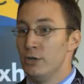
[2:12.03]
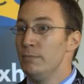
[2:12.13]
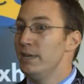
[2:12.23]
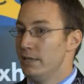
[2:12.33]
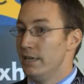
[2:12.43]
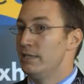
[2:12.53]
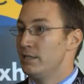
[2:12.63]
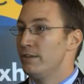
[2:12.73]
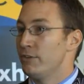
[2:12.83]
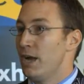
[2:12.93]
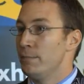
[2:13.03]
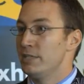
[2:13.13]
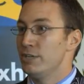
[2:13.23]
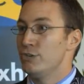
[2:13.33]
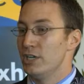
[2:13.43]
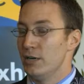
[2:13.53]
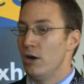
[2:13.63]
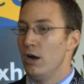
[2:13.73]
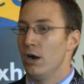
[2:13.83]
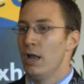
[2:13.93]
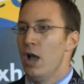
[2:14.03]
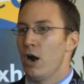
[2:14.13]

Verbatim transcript: could be in, in stiff competition and are,